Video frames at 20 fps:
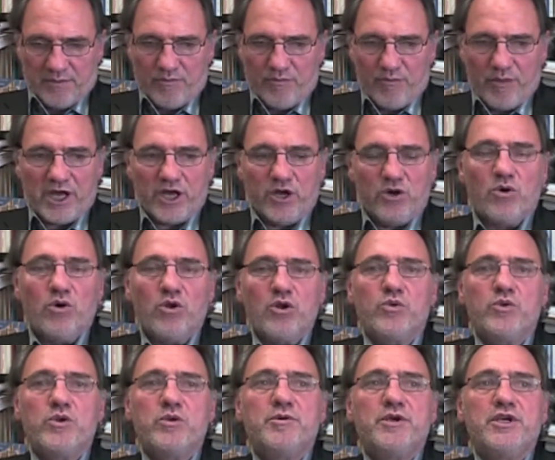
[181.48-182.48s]
My goal
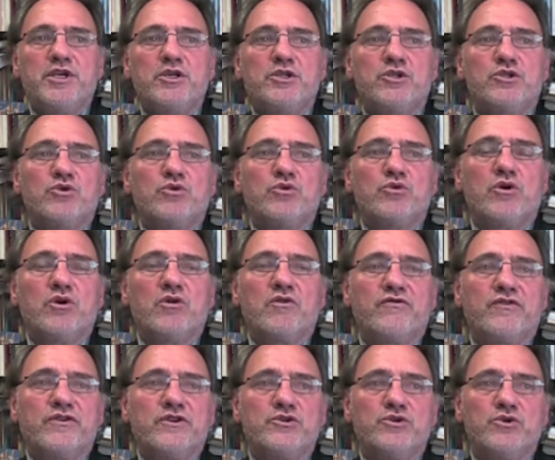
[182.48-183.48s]
will be to
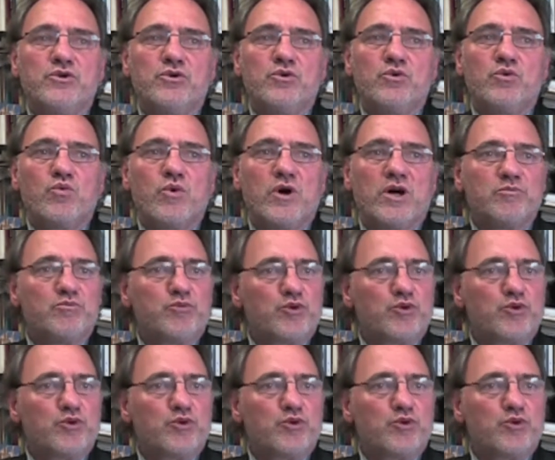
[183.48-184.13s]
offer you one